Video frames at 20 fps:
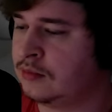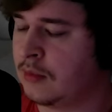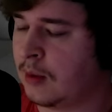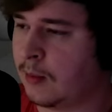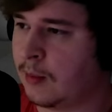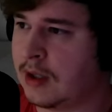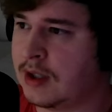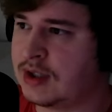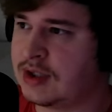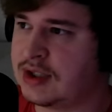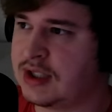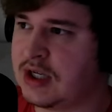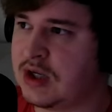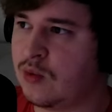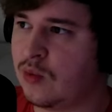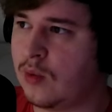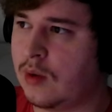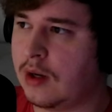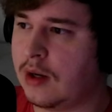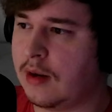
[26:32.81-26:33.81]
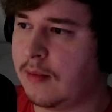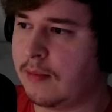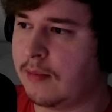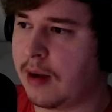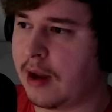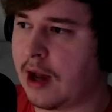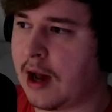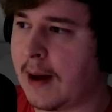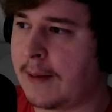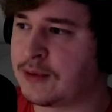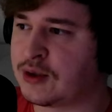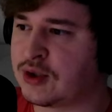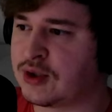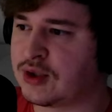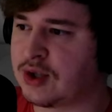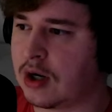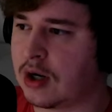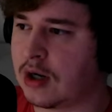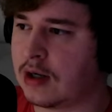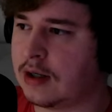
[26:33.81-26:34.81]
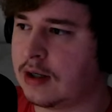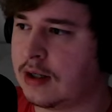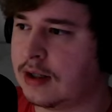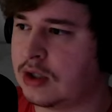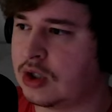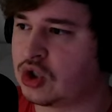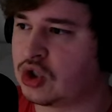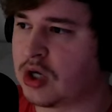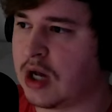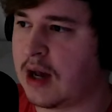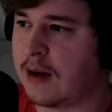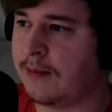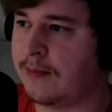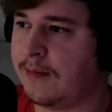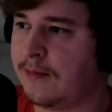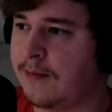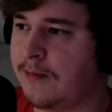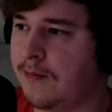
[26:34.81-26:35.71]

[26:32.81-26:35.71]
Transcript: I'm gonna see what my options are in the shop.